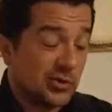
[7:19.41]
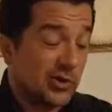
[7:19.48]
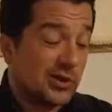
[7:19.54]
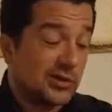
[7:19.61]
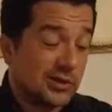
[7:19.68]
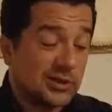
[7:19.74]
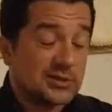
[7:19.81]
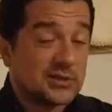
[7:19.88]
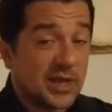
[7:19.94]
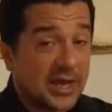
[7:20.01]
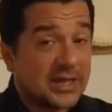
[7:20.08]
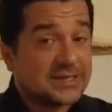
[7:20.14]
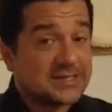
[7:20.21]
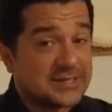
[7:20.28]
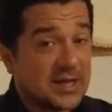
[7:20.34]
or at least
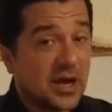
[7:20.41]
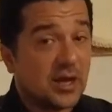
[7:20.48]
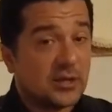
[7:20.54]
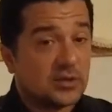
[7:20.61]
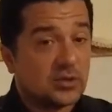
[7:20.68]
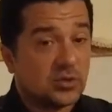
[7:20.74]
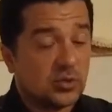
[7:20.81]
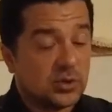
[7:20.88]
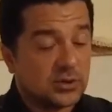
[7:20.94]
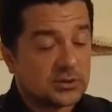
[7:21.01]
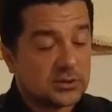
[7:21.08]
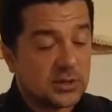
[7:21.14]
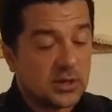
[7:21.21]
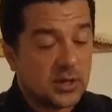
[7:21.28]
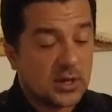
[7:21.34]
a side to it,